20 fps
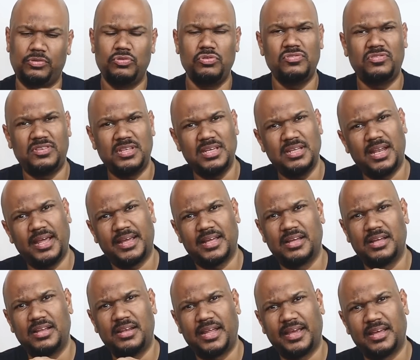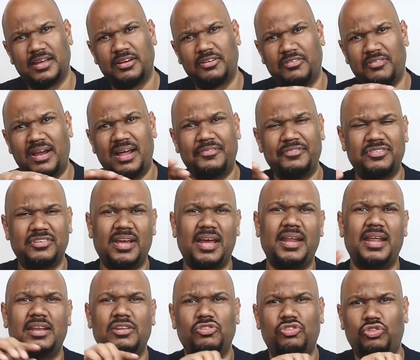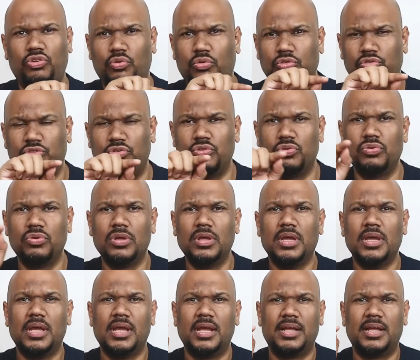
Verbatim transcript: So you see like a graph chart, and it shows you